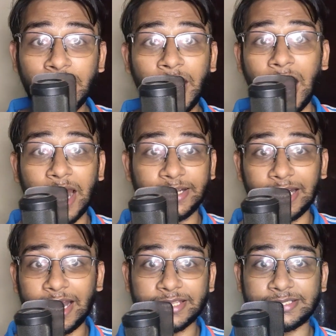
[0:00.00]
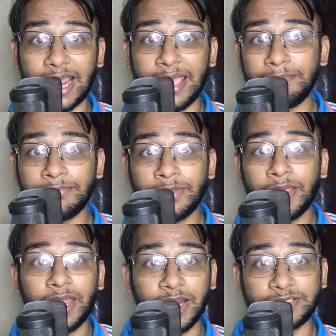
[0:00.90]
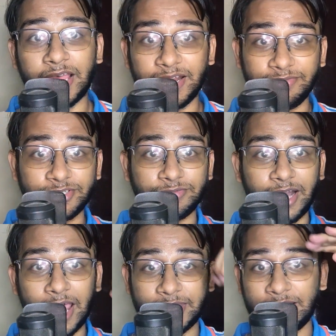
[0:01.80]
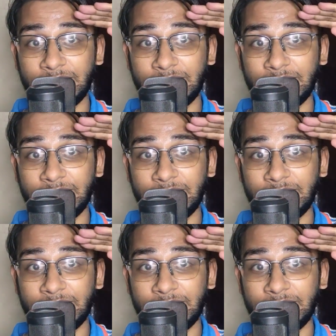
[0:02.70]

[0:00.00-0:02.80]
Until next time, it's Hari Vishwanathan.